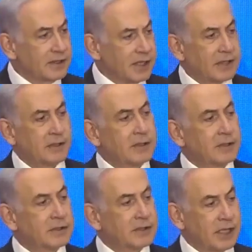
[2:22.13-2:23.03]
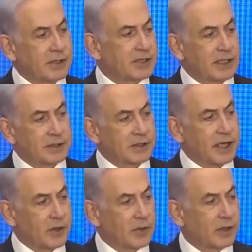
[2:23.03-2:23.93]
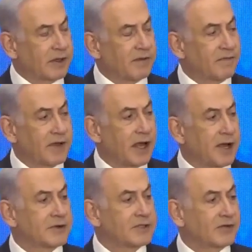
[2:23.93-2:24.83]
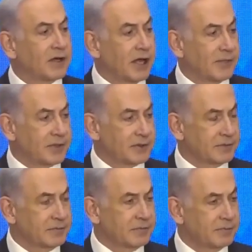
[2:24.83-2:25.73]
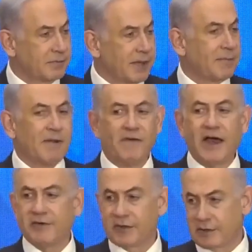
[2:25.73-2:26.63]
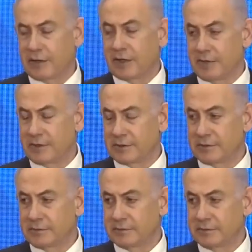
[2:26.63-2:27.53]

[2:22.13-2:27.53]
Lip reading: terror tunnel network of hundreds of kilometers, maybe 500 kilometers.